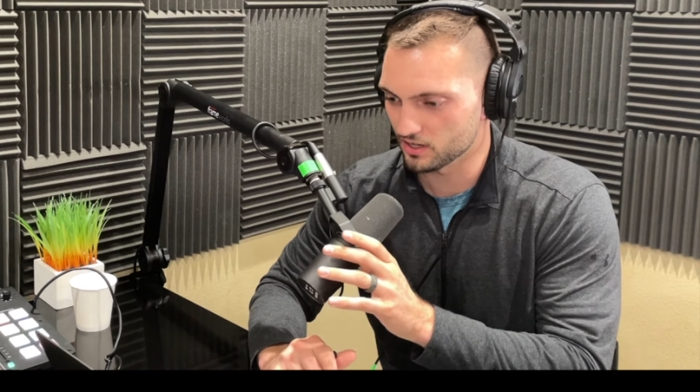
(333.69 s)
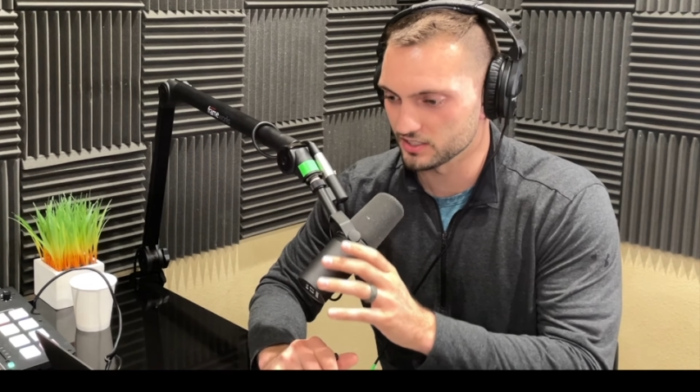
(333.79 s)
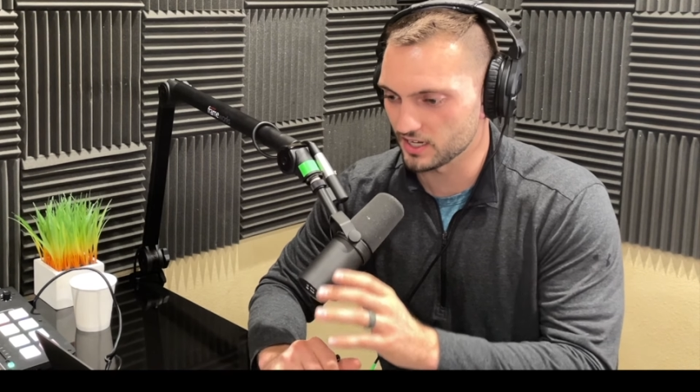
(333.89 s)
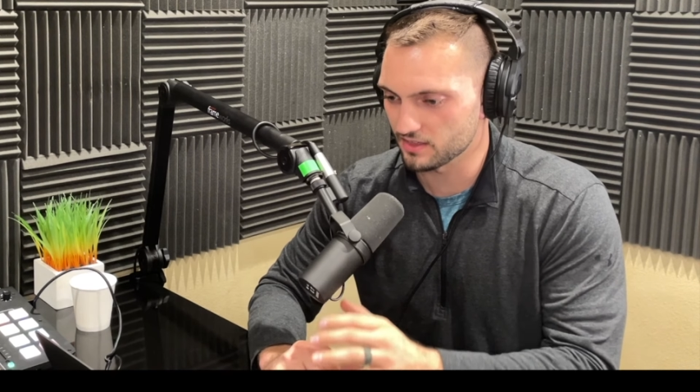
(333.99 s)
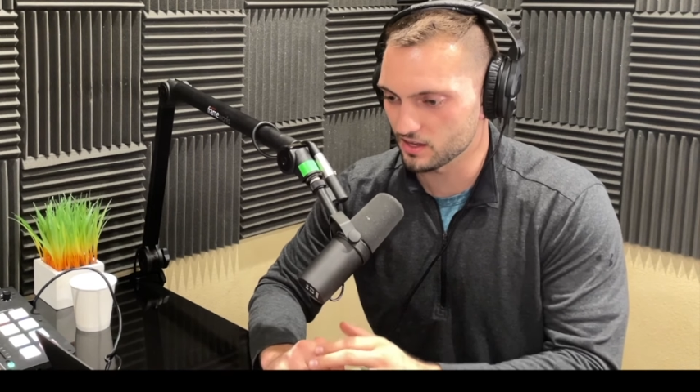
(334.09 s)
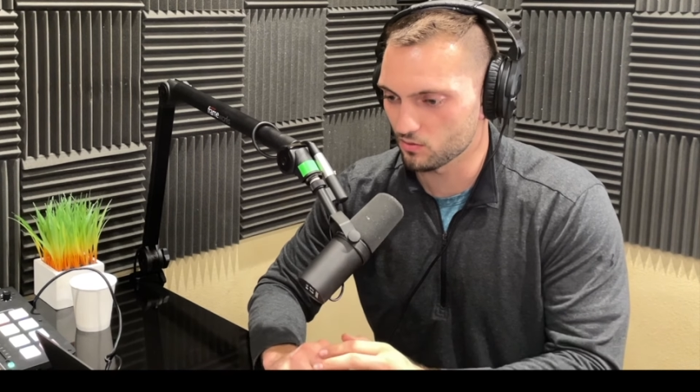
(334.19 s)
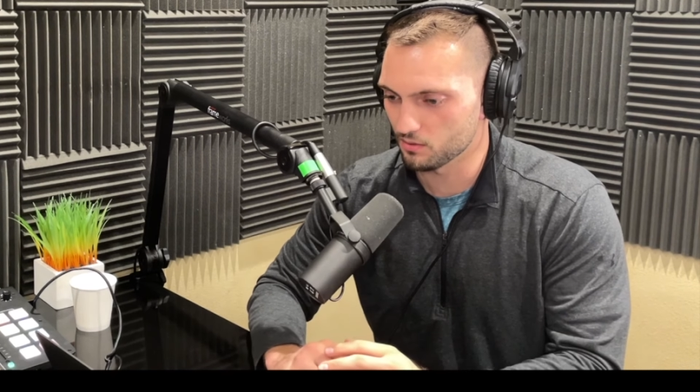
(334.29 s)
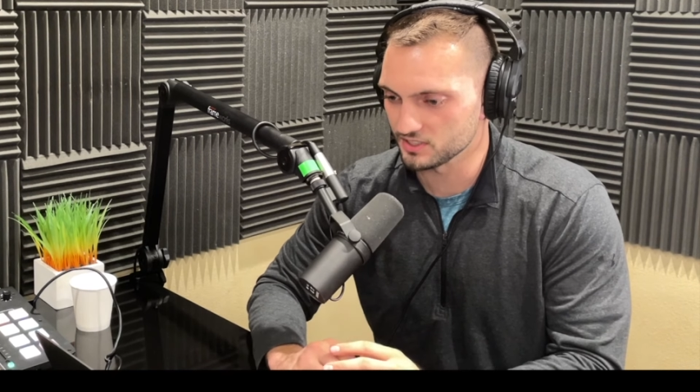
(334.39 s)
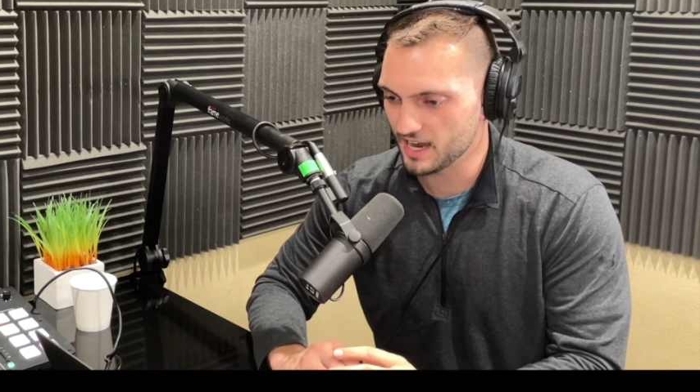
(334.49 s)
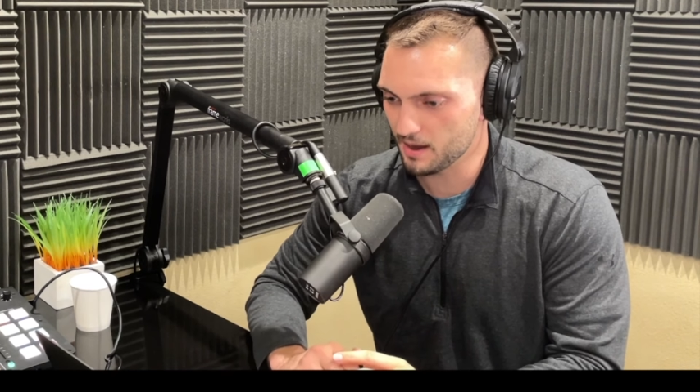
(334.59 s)
cause I think what
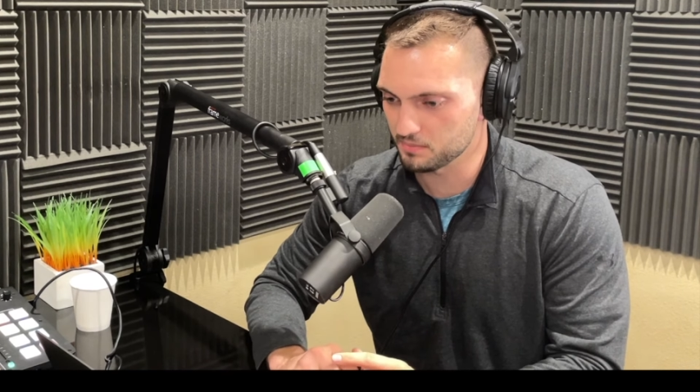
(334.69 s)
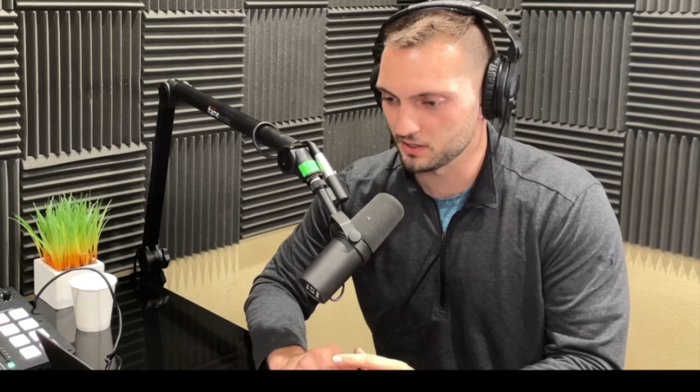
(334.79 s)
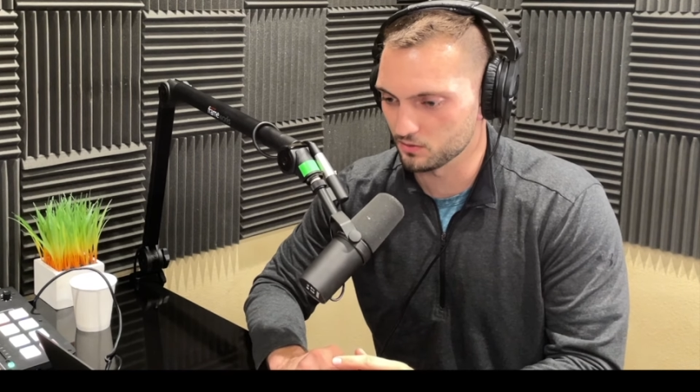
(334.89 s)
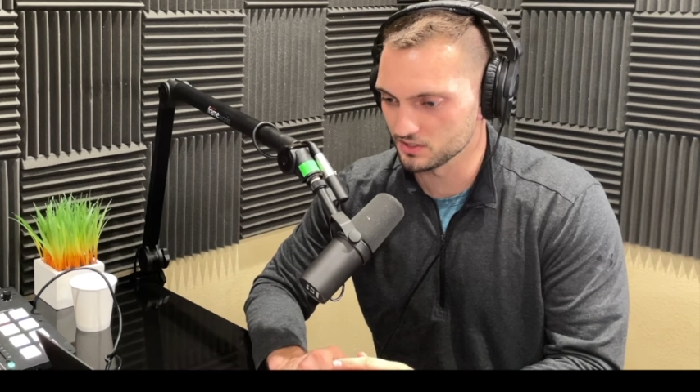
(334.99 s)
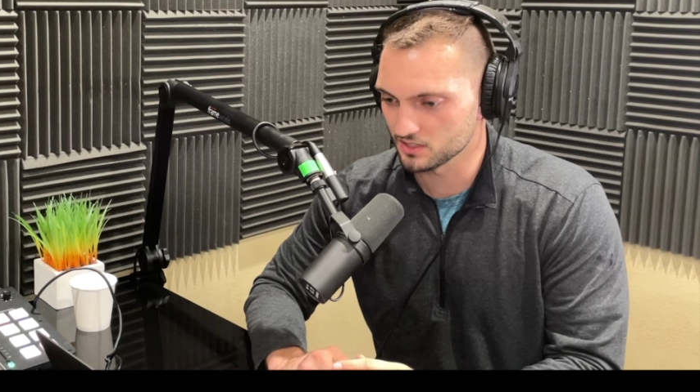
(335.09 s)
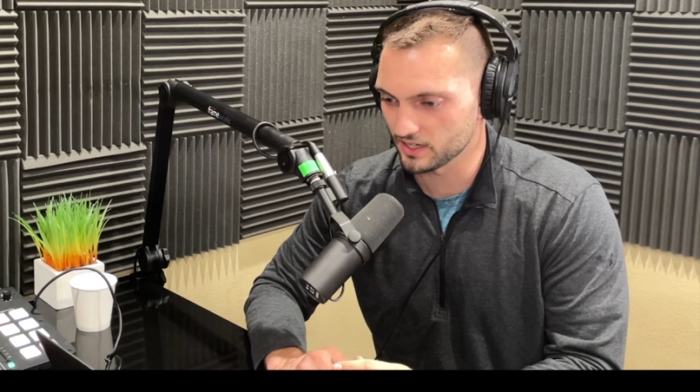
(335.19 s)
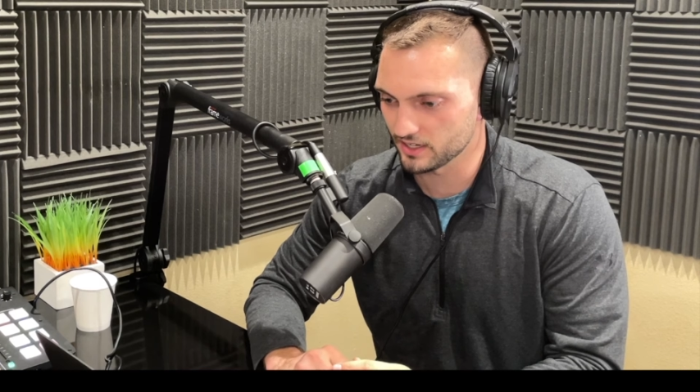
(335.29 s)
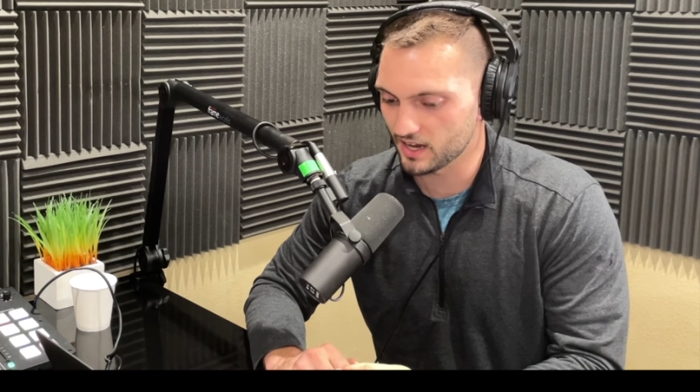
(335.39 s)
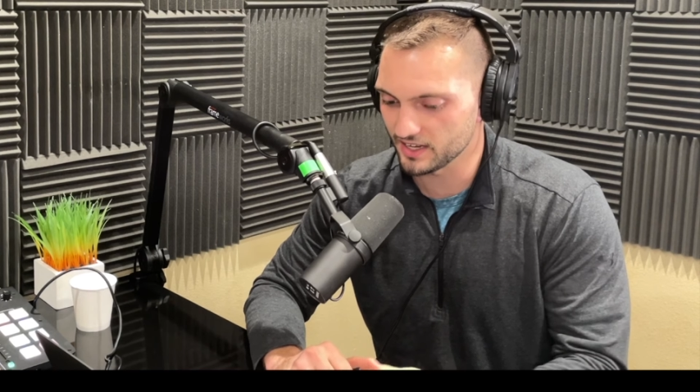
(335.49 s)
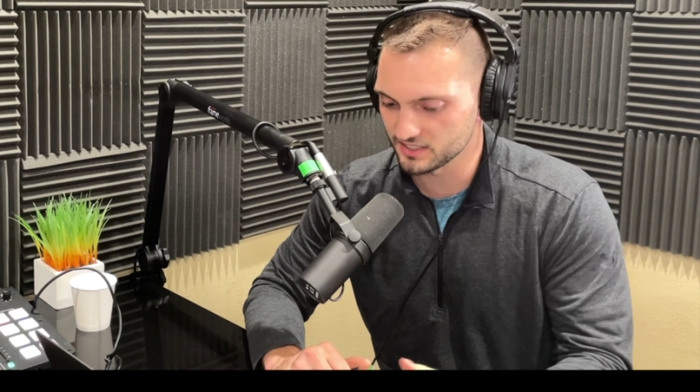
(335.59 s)
was happening was like
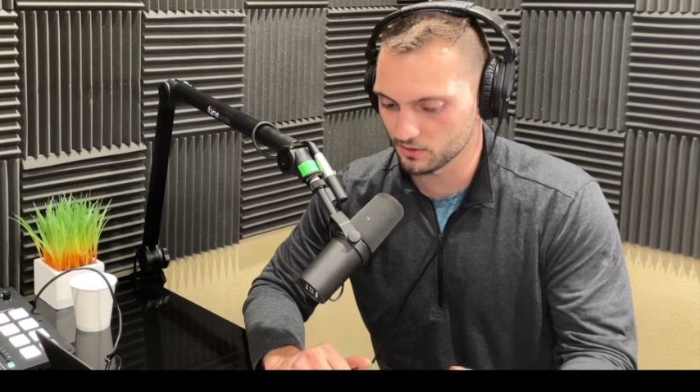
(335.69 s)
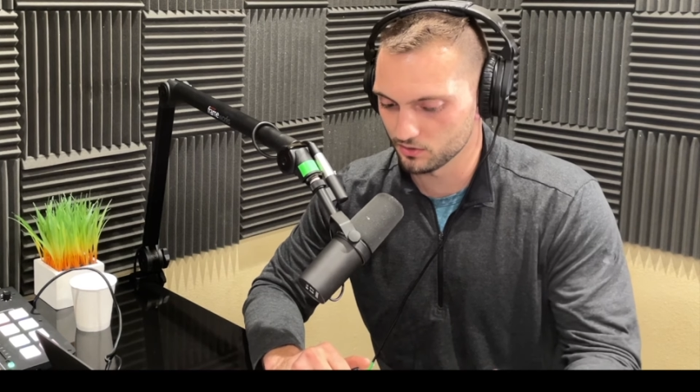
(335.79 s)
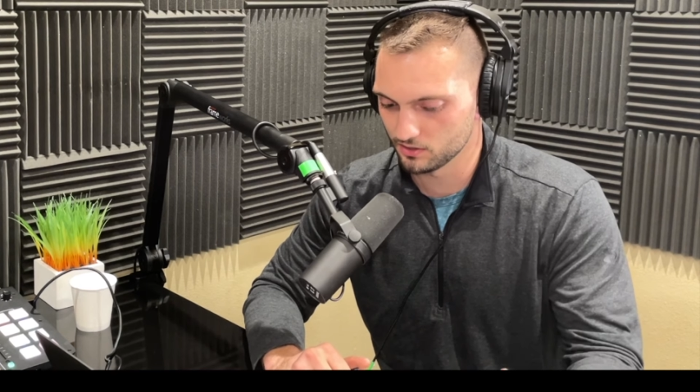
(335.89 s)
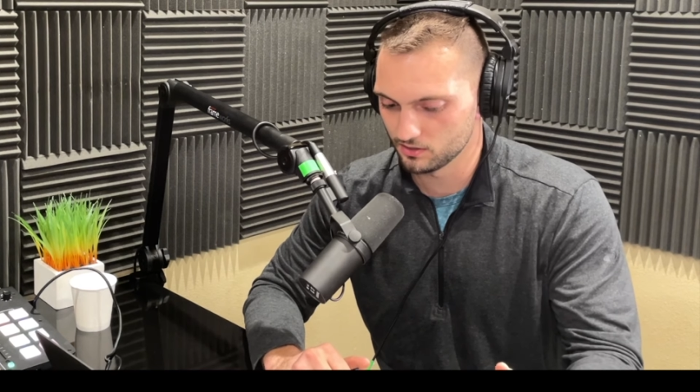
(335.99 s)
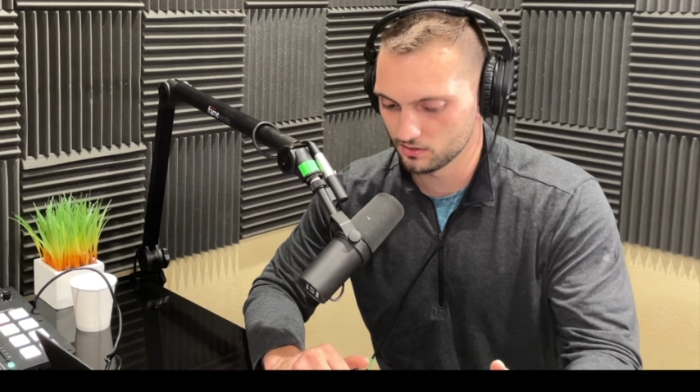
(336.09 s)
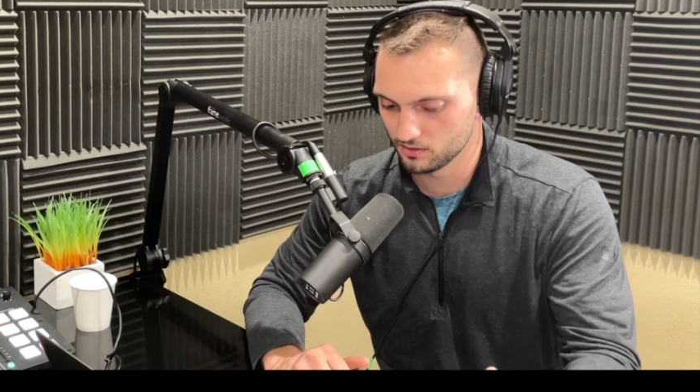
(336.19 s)
guys that would,